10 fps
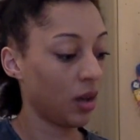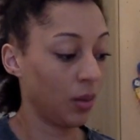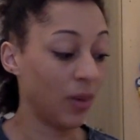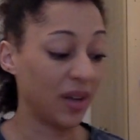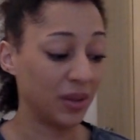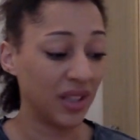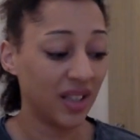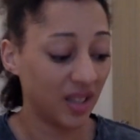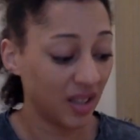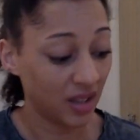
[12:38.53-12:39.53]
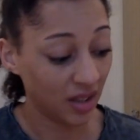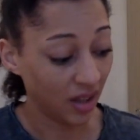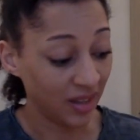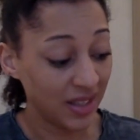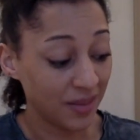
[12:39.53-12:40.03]
Well,
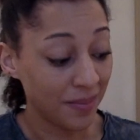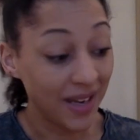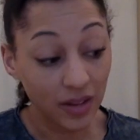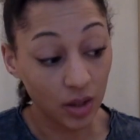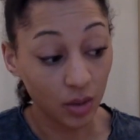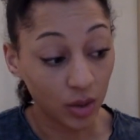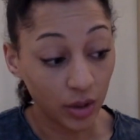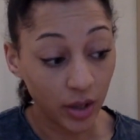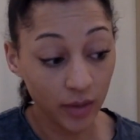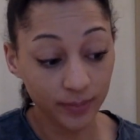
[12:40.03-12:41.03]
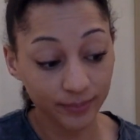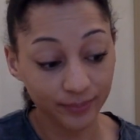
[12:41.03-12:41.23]
I need to make the order,